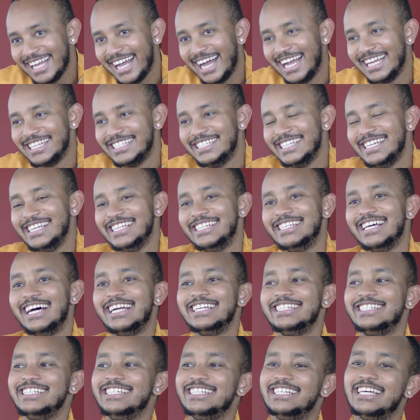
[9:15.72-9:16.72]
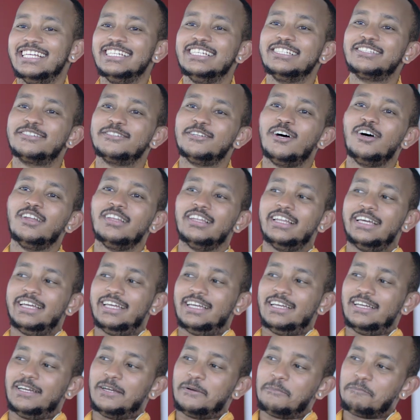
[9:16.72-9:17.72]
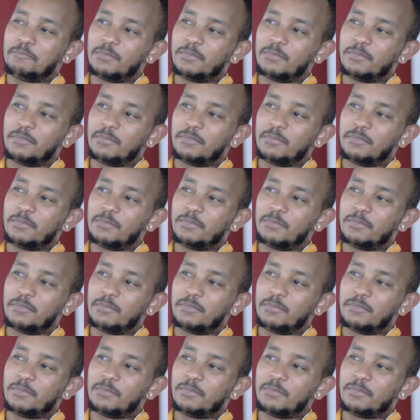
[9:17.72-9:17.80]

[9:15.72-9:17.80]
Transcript: I did. And it's not like,